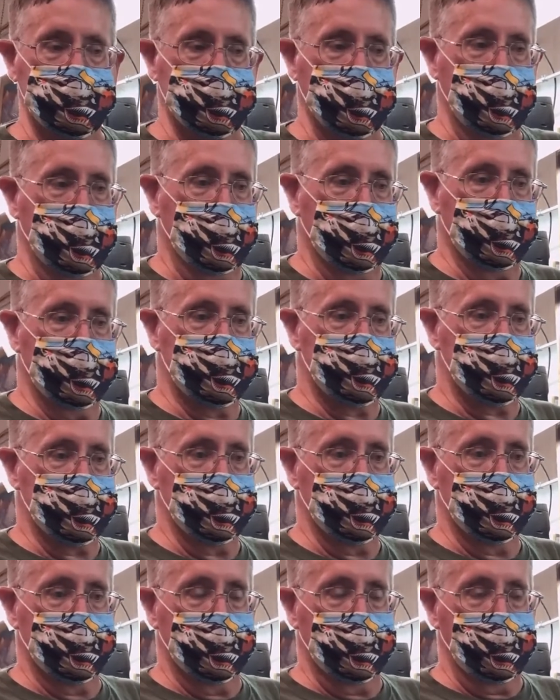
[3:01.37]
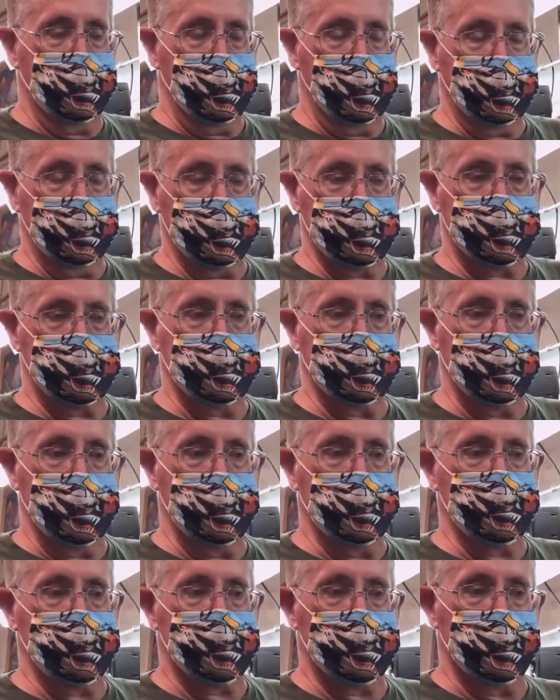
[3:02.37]
Allison
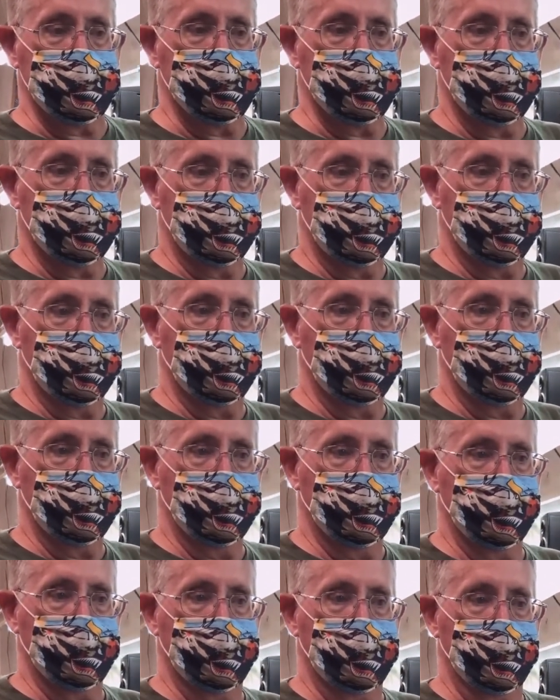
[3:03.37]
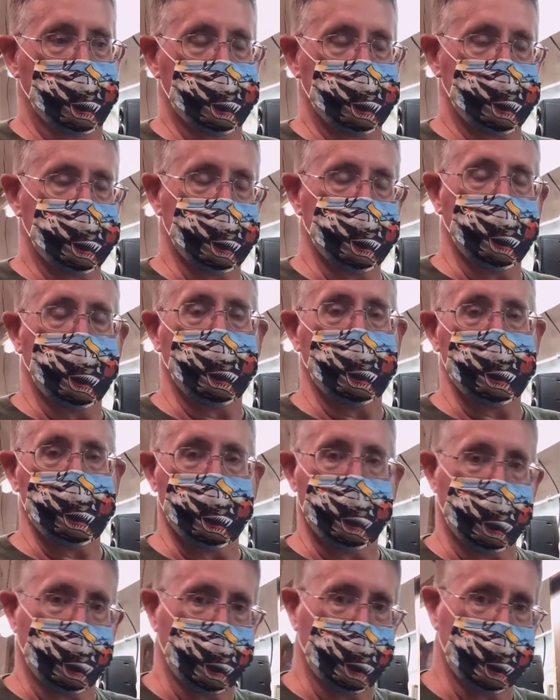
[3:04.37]
engine to more and
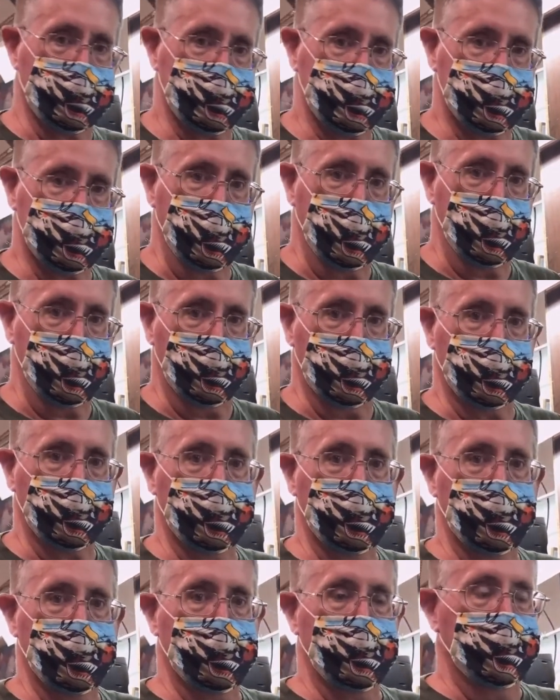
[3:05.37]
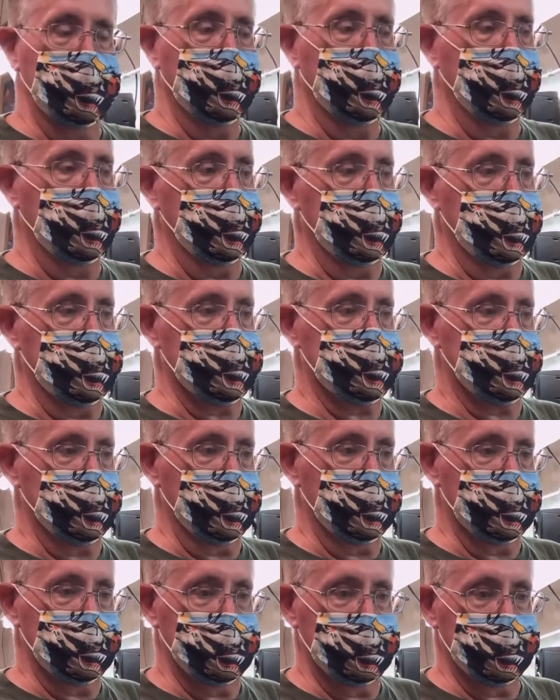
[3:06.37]
more horsepower. And as they
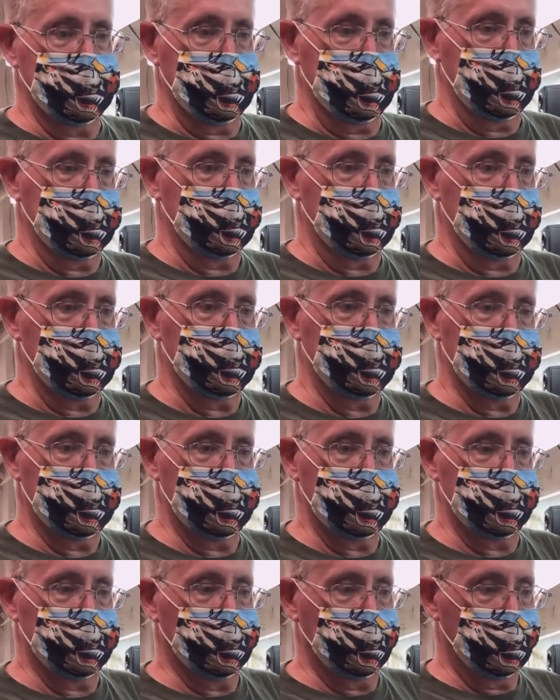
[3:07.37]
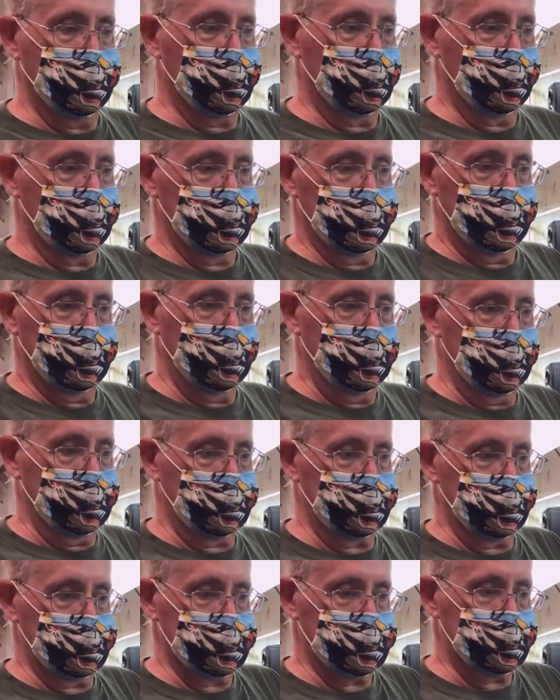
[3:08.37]
did that, they needed more
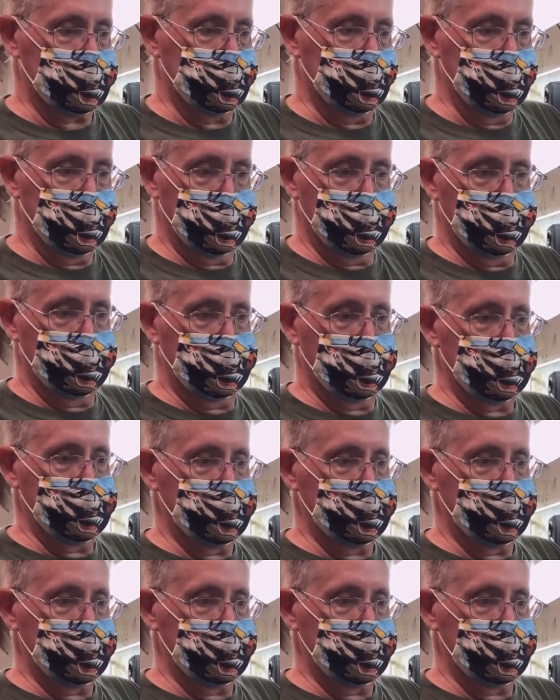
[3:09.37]
lateral stability,